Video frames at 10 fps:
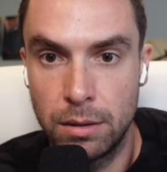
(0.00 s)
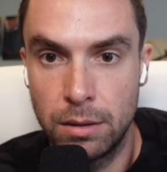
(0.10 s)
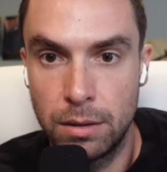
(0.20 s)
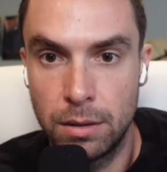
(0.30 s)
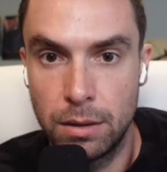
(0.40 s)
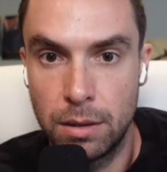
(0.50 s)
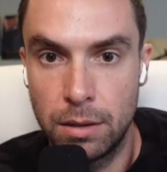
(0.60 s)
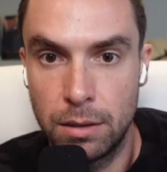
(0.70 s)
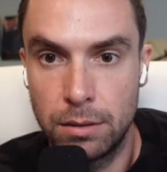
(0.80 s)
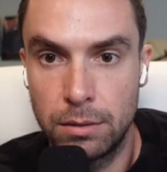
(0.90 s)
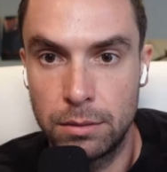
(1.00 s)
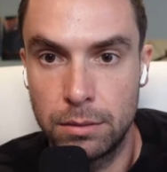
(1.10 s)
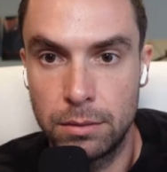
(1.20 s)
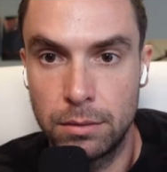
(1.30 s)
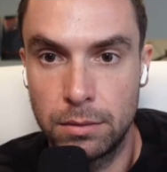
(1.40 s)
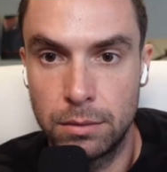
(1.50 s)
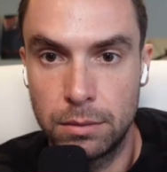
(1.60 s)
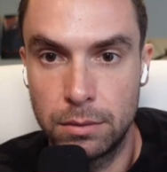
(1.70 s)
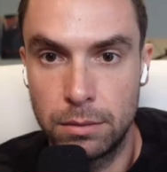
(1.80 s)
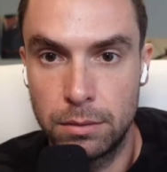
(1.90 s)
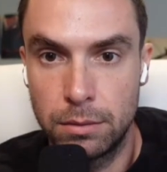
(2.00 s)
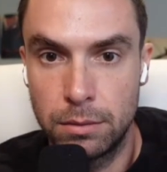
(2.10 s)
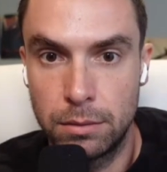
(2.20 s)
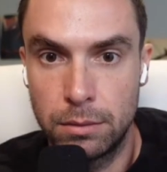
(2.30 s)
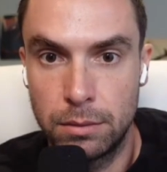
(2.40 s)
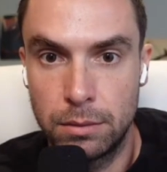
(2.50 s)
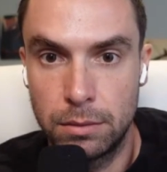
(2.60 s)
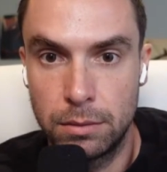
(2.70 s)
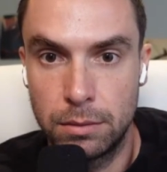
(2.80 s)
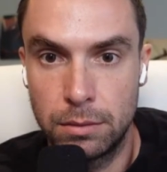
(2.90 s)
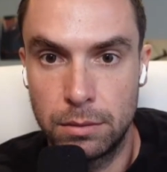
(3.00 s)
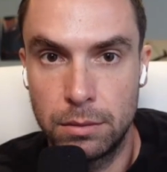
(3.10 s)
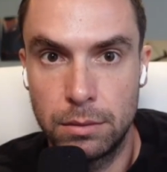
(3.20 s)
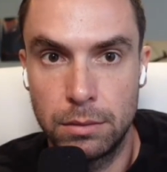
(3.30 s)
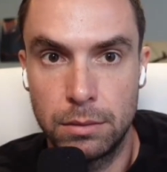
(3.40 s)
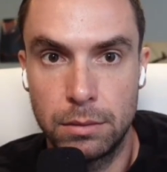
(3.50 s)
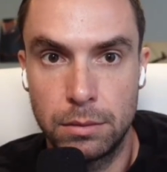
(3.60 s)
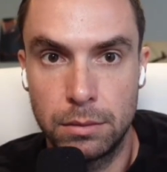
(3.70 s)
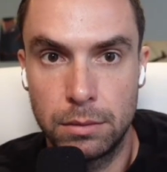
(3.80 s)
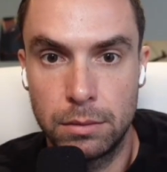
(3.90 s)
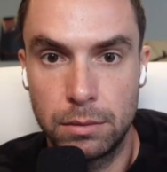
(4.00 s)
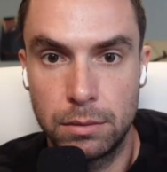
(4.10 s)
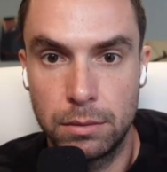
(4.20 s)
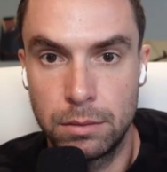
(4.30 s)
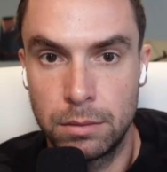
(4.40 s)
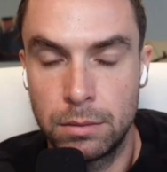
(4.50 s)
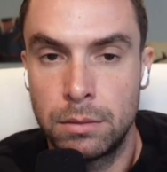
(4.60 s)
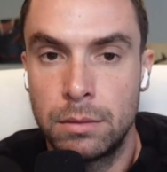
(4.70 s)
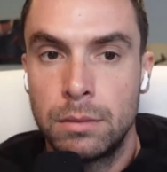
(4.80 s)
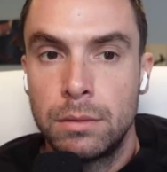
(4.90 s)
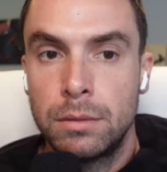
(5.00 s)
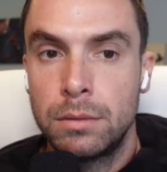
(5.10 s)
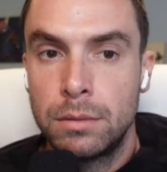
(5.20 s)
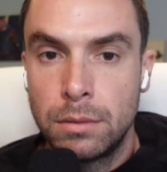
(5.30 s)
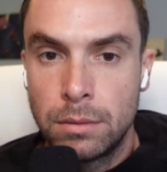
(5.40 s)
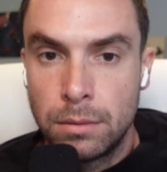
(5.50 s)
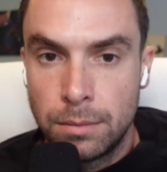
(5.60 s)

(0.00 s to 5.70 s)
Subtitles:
The person shown says nothing.